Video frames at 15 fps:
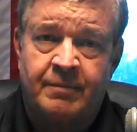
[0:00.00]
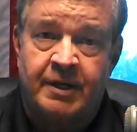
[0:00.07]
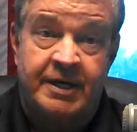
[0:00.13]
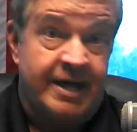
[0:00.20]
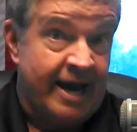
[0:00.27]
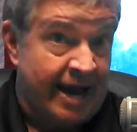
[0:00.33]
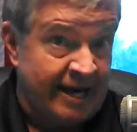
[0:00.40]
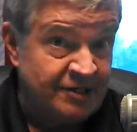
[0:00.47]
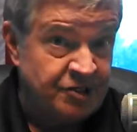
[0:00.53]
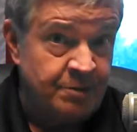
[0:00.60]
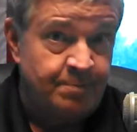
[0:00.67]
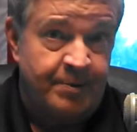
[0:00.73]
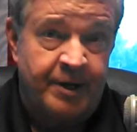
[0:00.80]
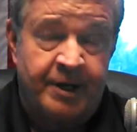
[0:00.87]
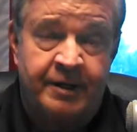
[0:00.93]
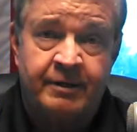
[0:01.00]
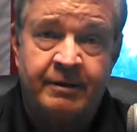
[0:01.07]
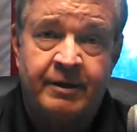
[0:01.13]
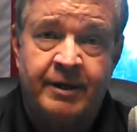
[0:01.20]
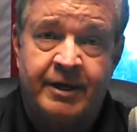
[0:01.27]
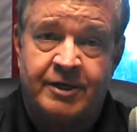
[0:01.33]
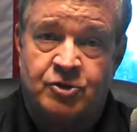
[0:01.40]
He hasn't been.
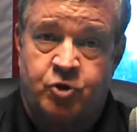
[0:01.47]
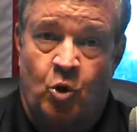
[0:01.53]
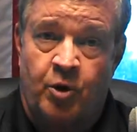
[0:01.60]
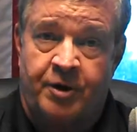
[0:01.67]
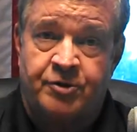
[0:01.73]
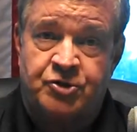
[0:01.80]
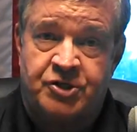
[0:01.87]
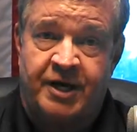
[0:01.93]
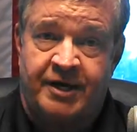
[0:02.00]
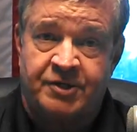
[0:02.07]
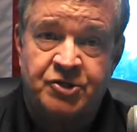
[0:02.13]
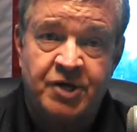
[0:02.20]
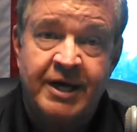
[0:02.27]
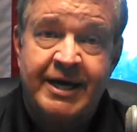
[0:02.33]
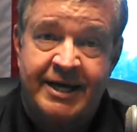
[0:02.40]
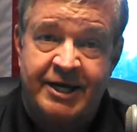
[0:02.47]
His lawyer says